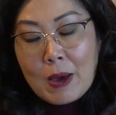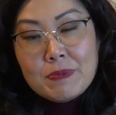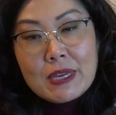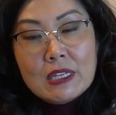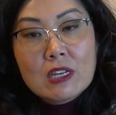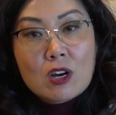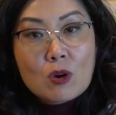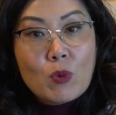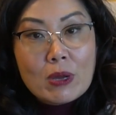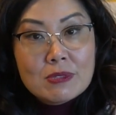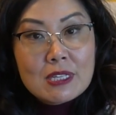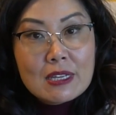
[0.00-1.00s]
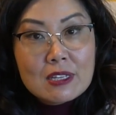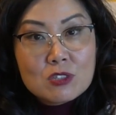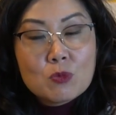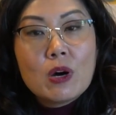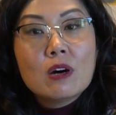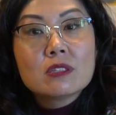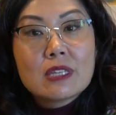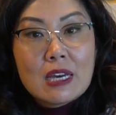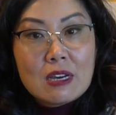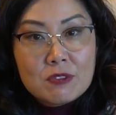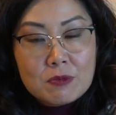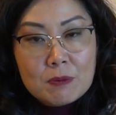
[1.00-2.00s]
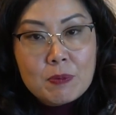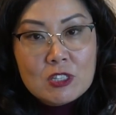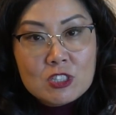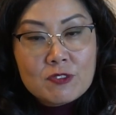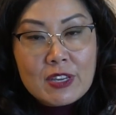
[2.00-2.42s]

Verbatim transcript: updating our website as well to have a bunch